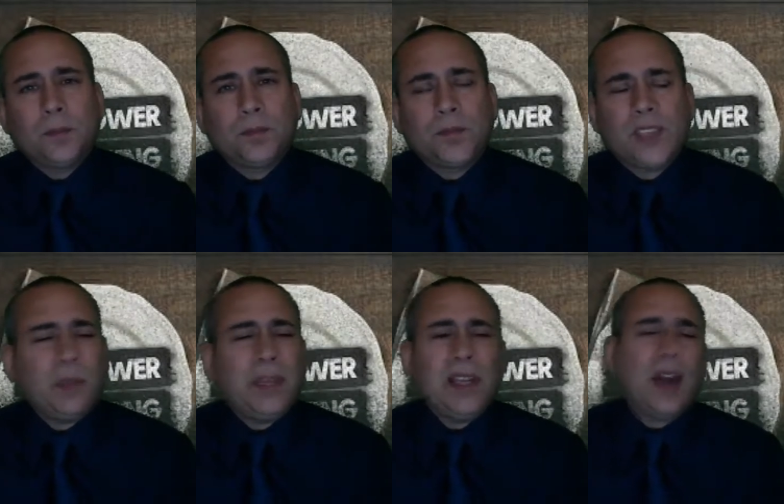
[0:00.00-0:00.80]
Doesn't
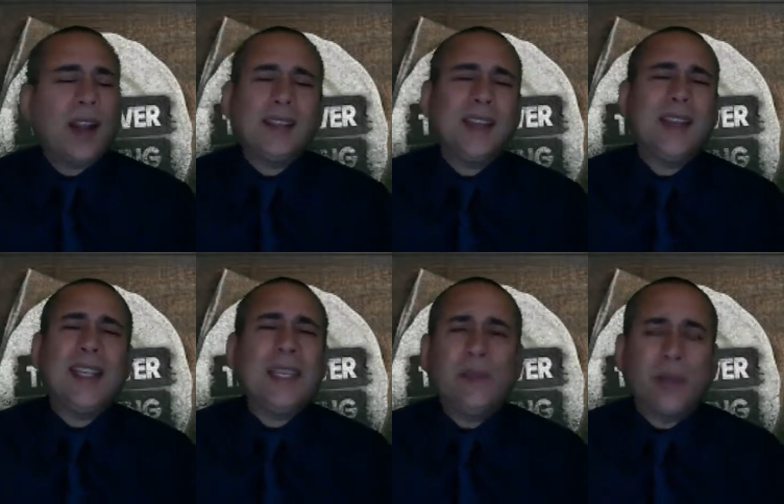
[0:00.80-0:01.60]
mean God has any
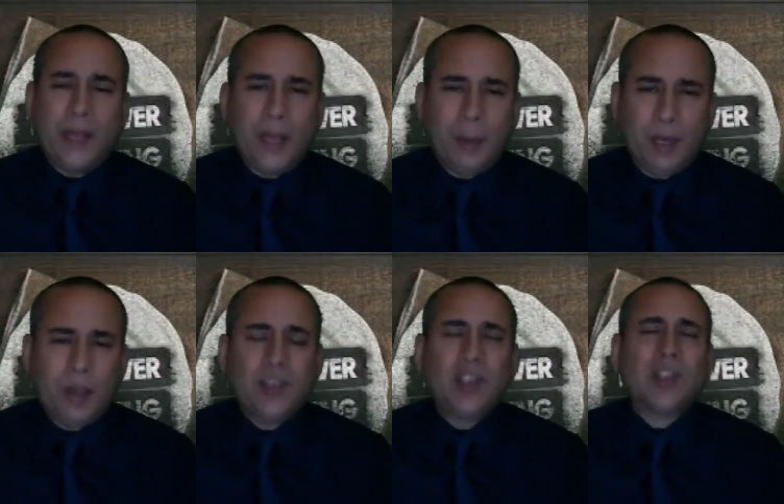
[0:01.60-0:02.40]
evil in him.
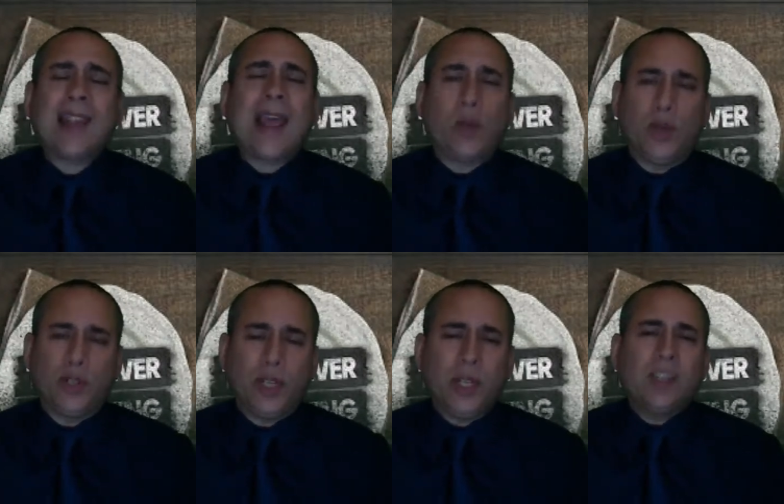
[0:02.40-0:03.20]
It's just
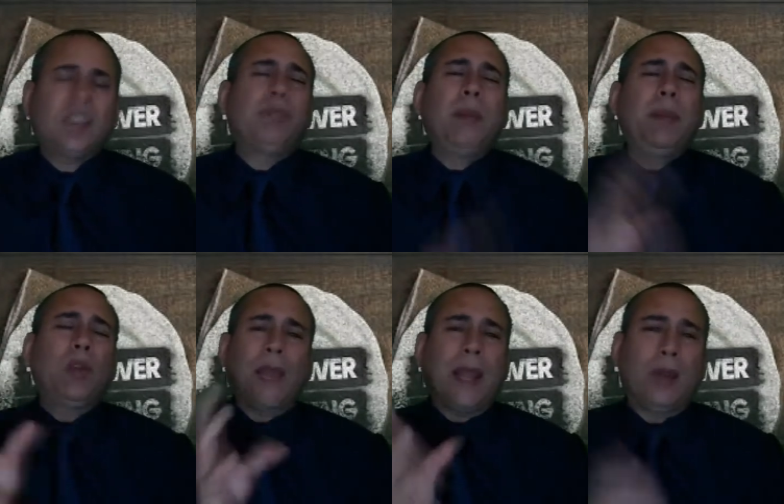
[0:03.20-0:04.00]
language. This is
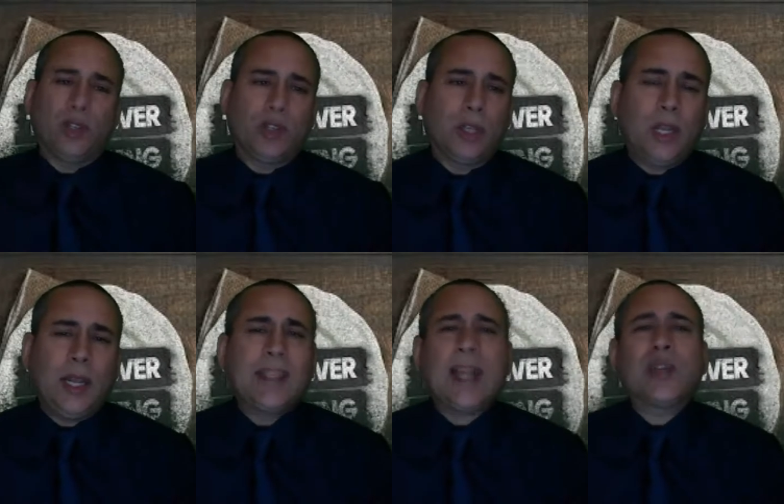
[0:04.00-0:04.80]
biblical language.
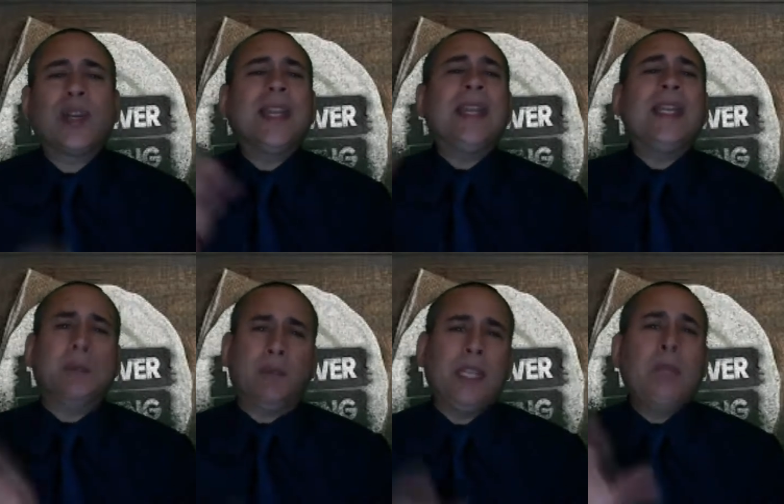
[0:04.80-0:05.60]
It's actually an
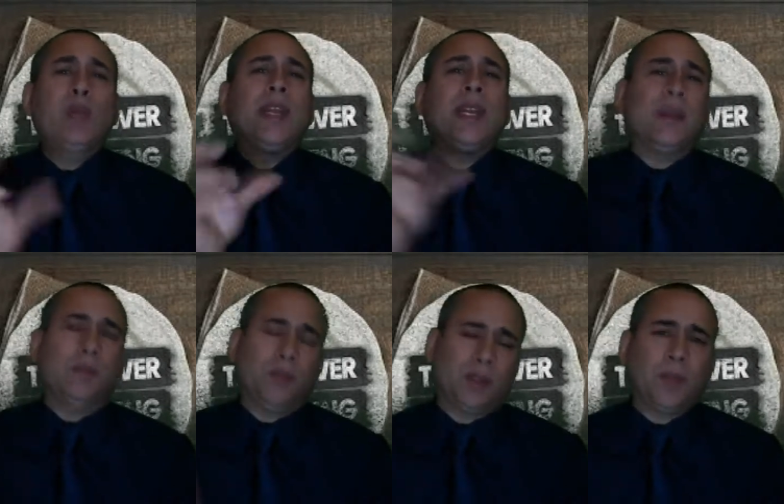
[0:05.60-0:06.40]
idiom, Hebrew
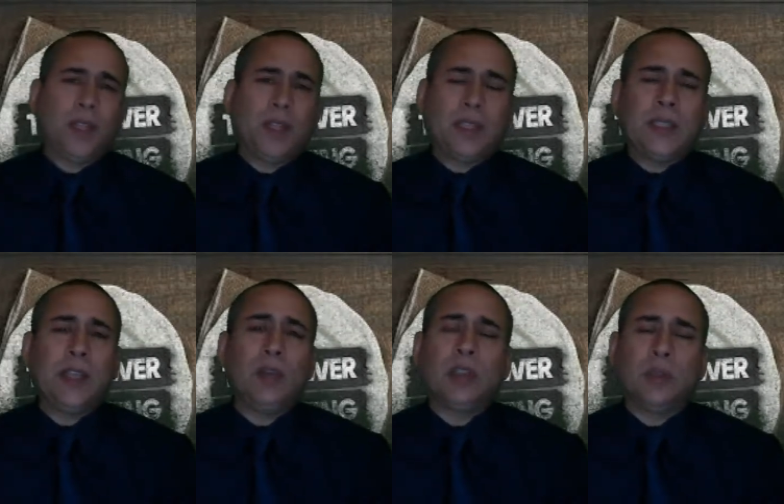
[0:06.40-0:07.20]
idioms that they
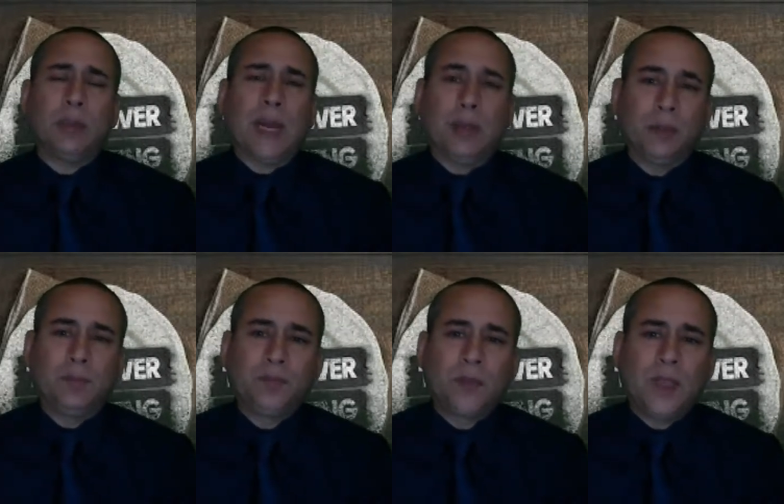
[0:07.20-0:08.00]
use in the Bible.
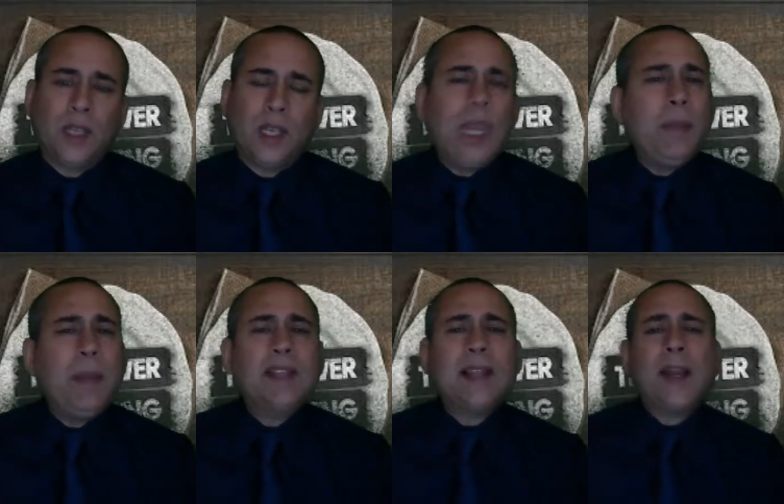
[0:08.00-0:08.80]
It
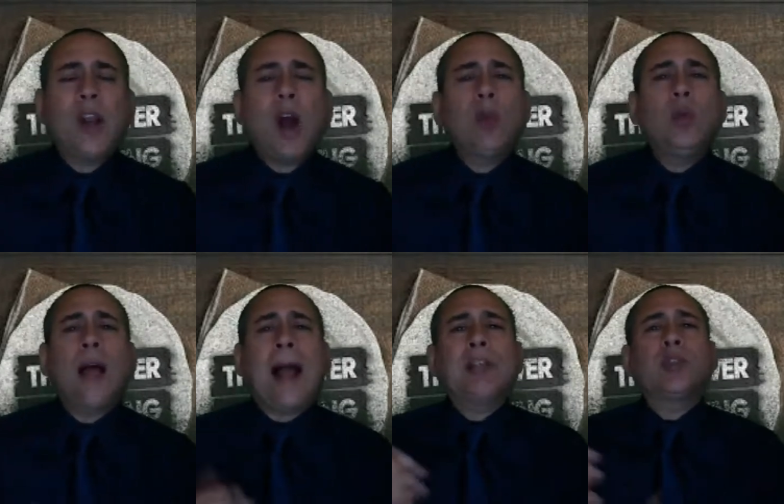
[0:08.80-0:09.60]
means that God will
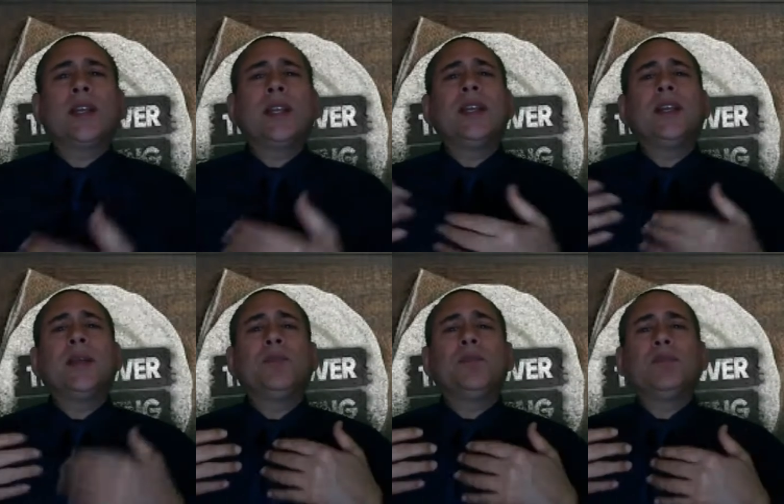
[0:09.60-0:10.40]
actually
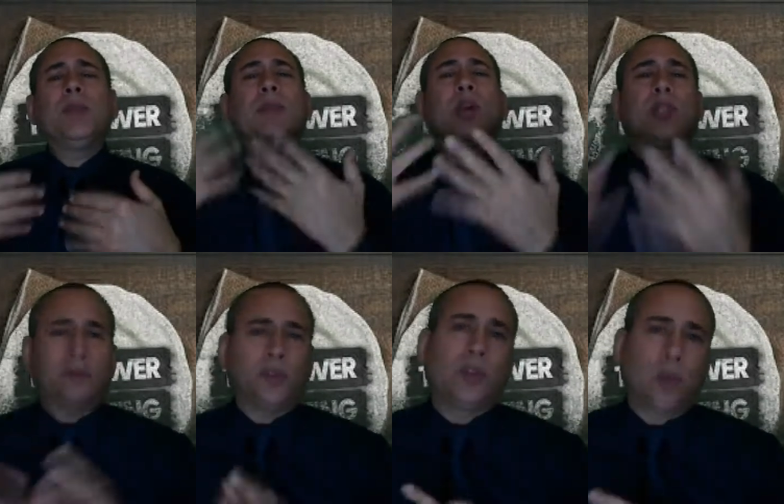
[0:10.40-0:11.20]
be
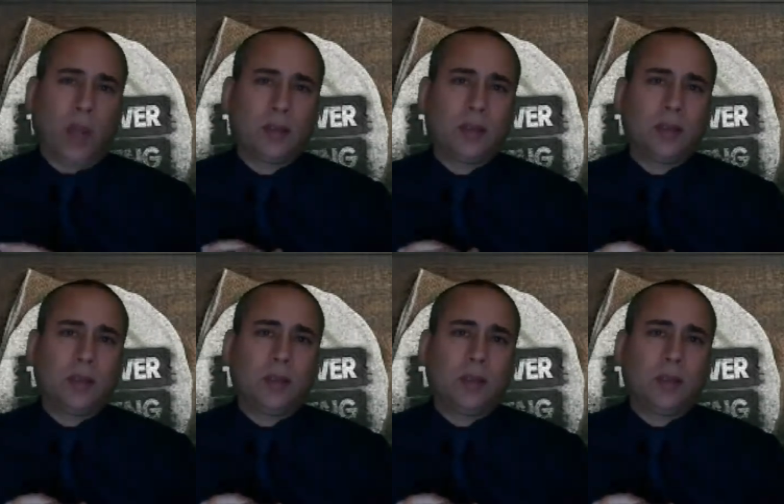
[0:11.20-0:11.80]
merciful to us.